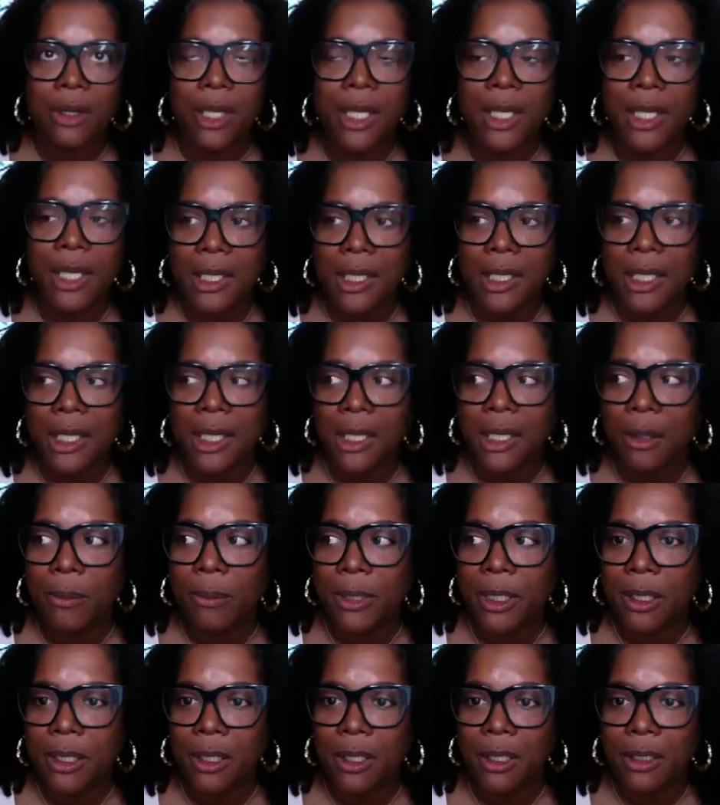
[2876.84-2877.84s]
in here
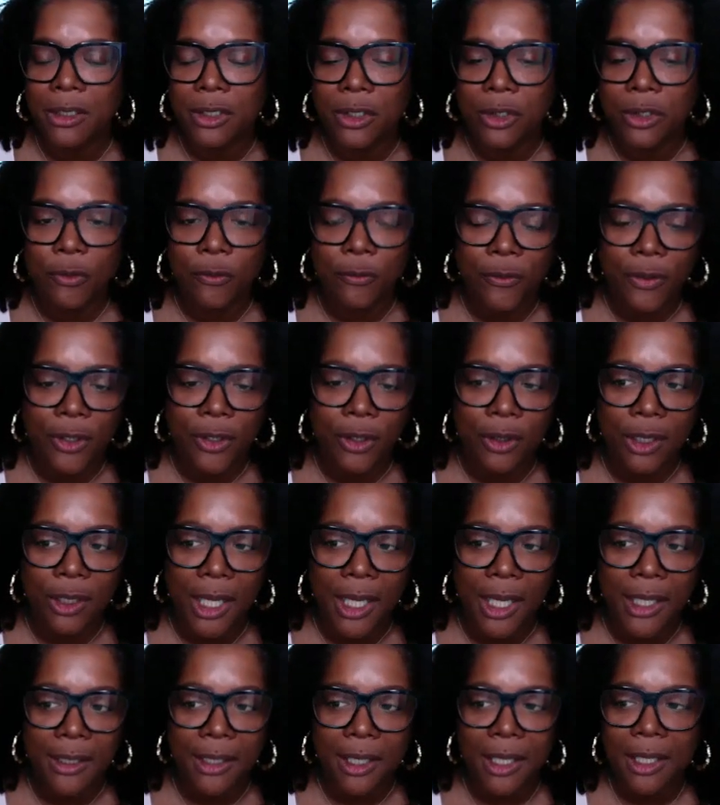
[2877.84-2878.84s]
because you feel
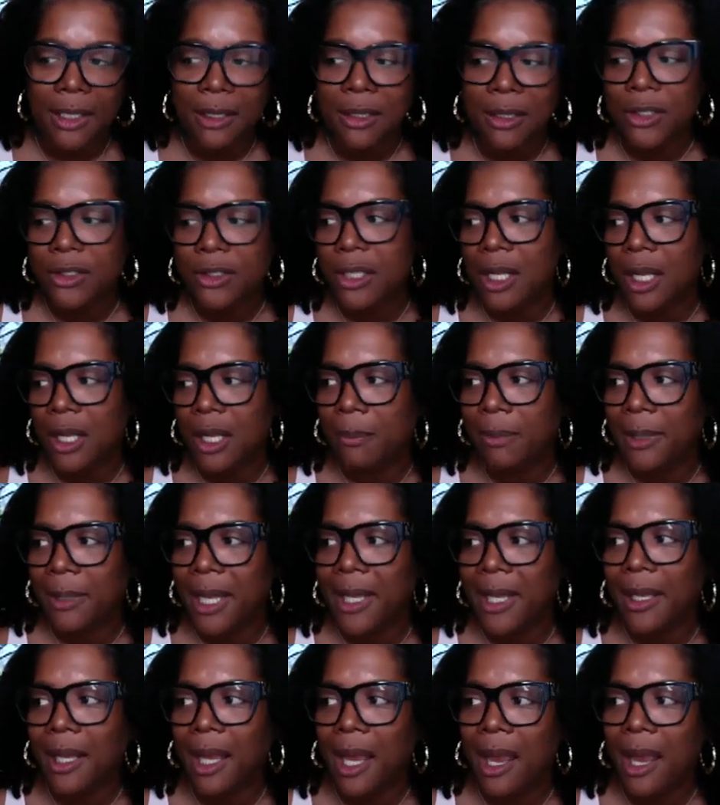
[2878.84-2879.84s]
like there's not a
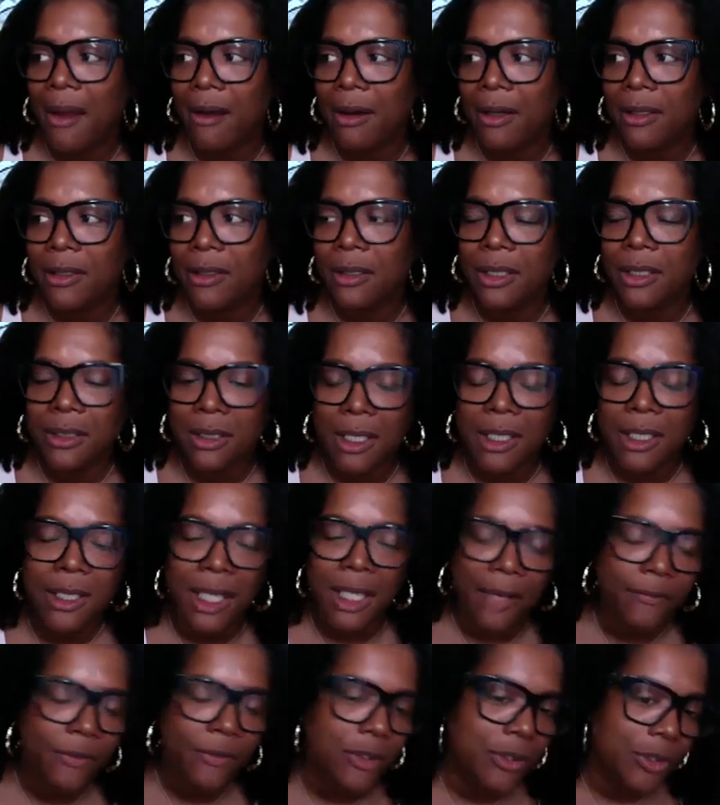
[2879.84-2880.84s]
Black character. It does
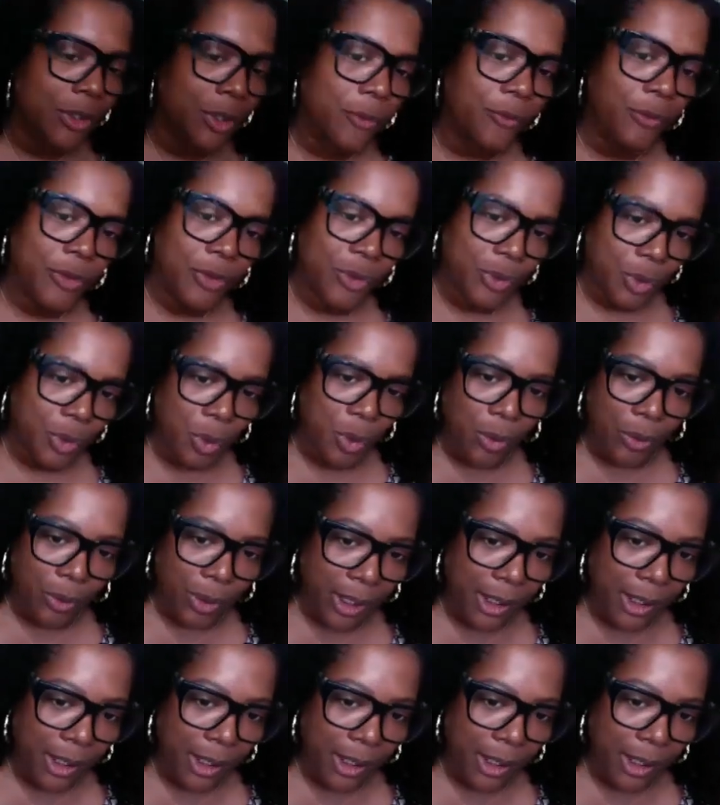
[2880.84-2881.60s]
have to serve the story.